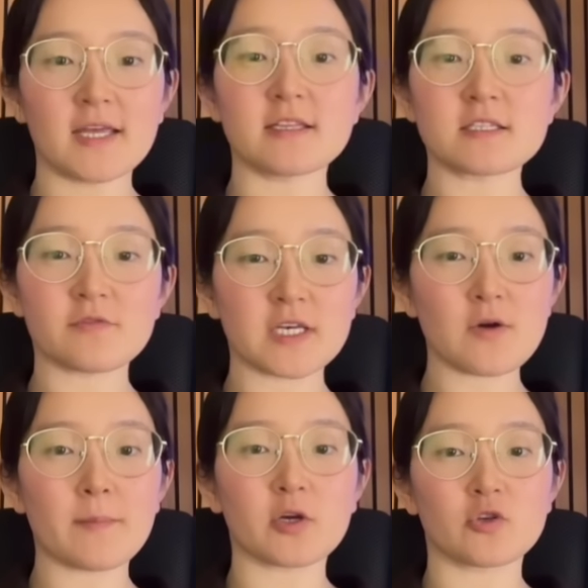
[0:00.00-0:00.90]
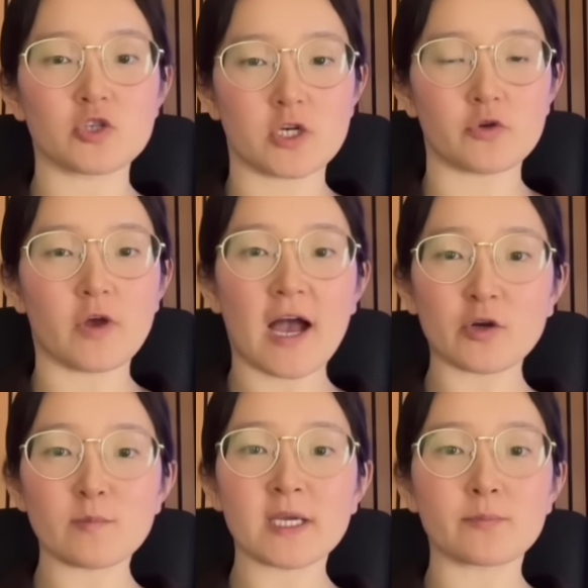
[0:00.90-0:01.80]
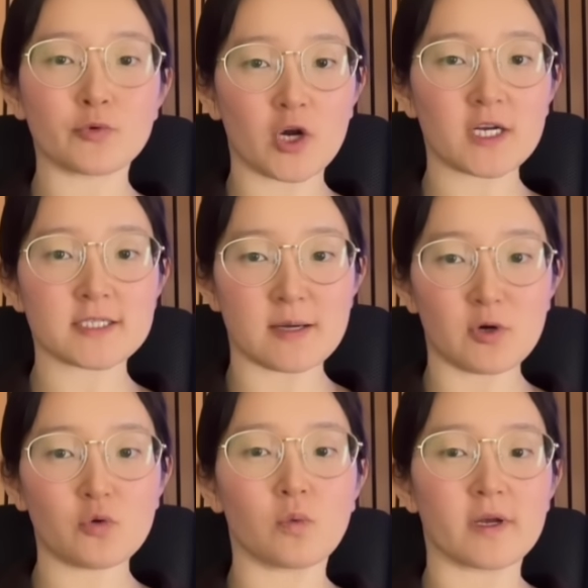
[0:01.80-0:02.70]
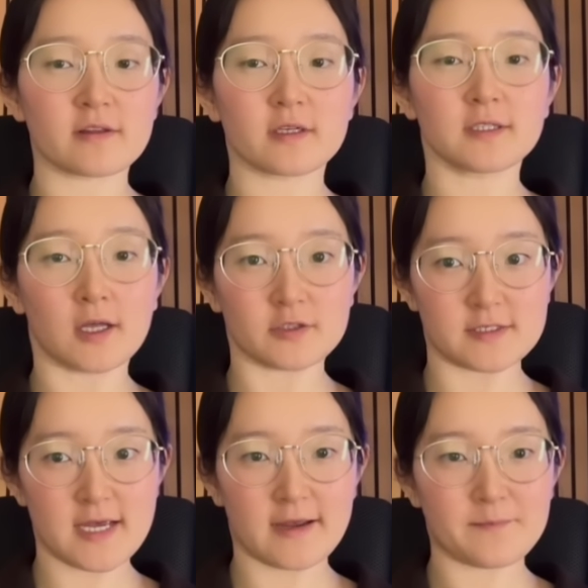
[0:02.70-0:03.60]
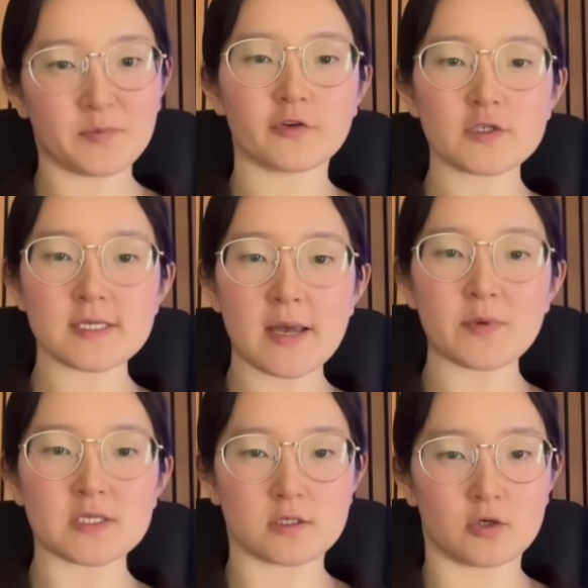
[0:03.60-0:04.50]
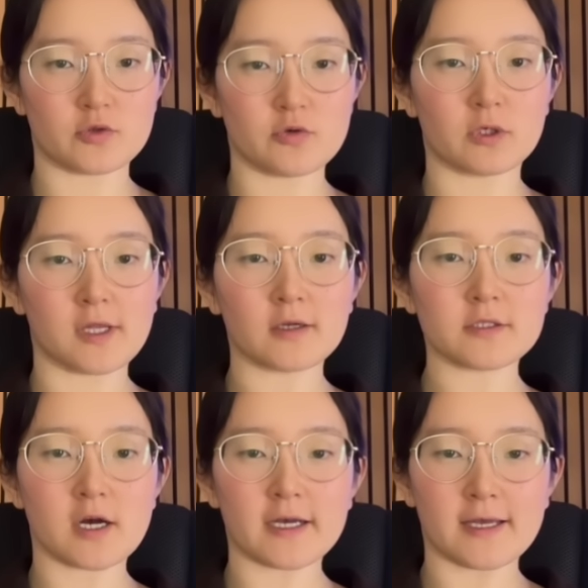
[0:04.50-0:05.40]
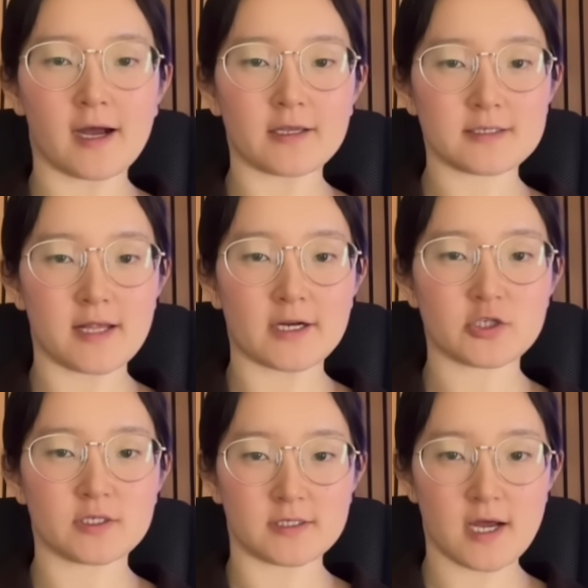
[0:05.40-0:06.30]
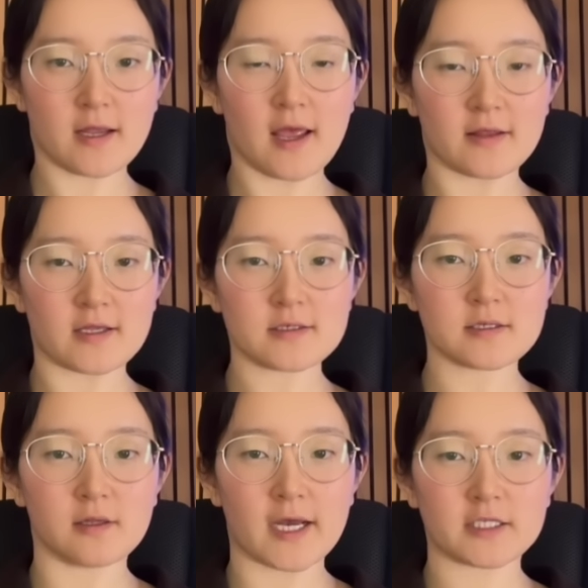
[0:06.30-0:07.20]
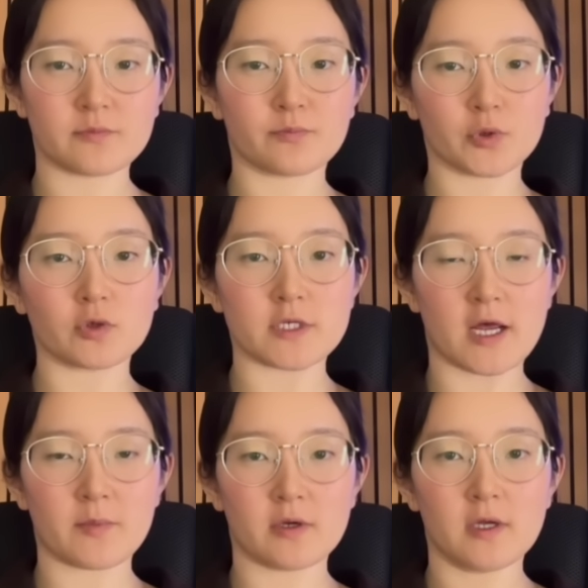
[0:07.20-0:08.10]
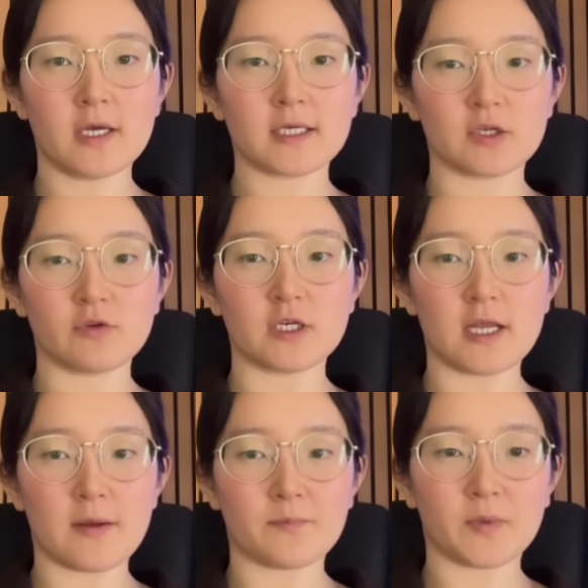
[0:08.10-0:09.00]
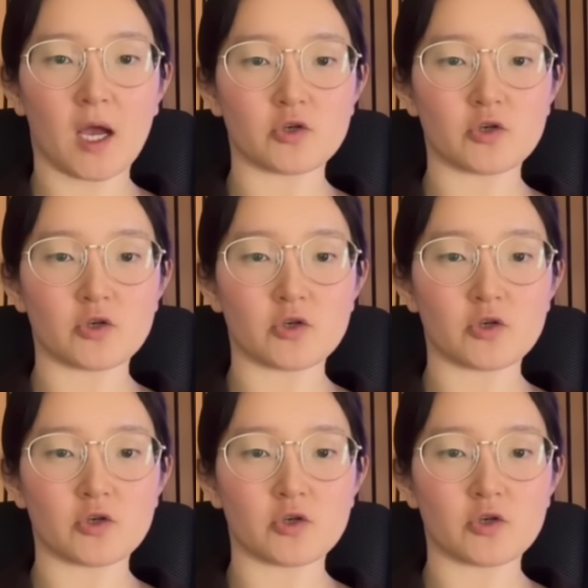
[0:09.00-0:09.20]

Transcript: In this video, I'm going to show you how to make a product demo with Claude Design. First step is go to claude.ai/design and then select prototype. Give it a name.